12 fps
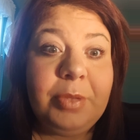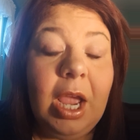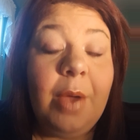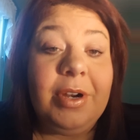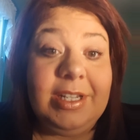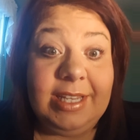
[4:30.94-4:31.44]

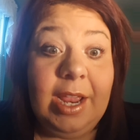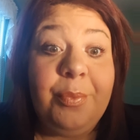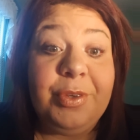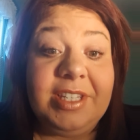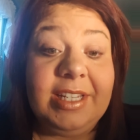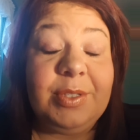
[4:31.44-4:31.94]
I want to say
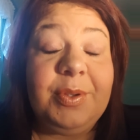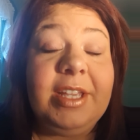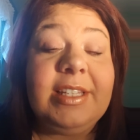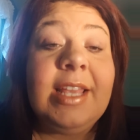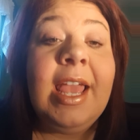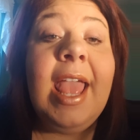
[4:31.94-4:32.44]
almost 6
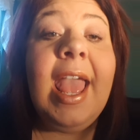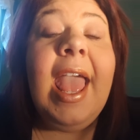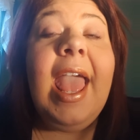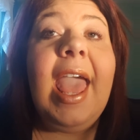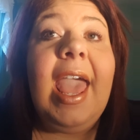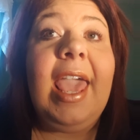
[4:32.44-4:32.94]
weeks.
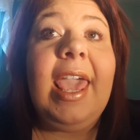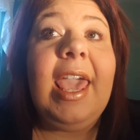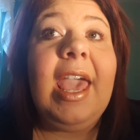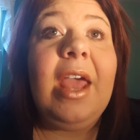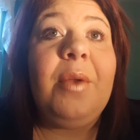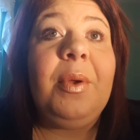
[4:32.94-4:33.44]

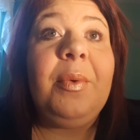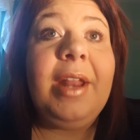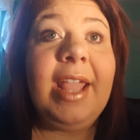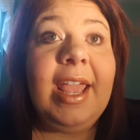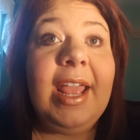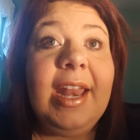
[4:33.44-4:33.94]
And we went
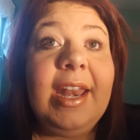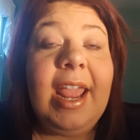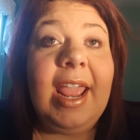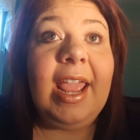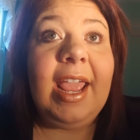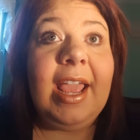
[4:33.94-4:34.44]
in
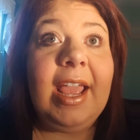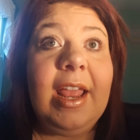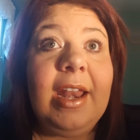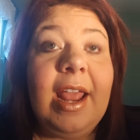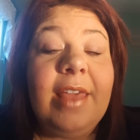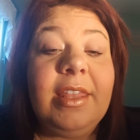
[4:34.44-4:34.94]

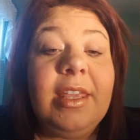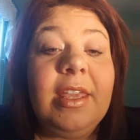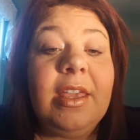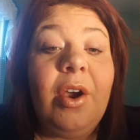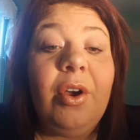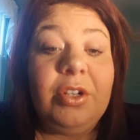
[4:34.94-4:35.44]
and had
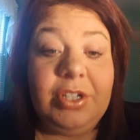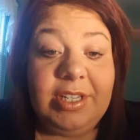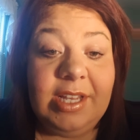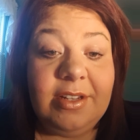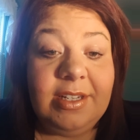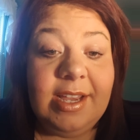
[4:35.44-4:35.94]
the
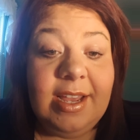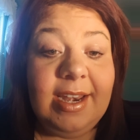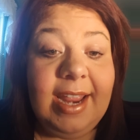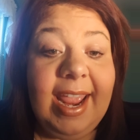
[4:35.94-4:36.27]
ultrasound done,